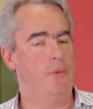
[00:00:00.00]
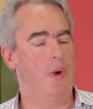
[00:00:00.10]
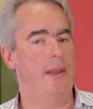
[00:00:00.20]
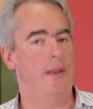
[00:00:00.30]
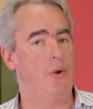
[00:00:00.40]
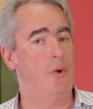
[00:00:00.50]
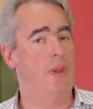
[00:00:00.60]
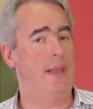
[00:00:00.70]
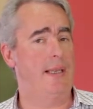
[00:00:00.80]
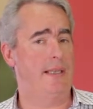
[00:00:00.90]
and one of the
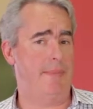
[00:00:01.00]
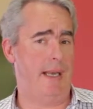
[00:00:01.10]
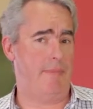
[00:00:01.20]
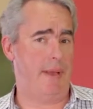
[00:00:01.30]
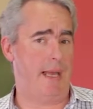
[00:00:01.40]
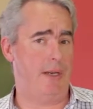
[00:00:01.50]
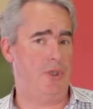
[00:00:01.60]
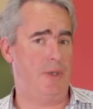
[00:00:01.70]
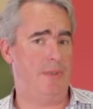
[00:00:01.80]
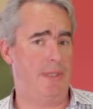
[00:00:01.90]
good things about
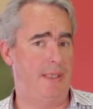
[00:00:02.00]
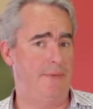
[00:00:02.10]
partnerships is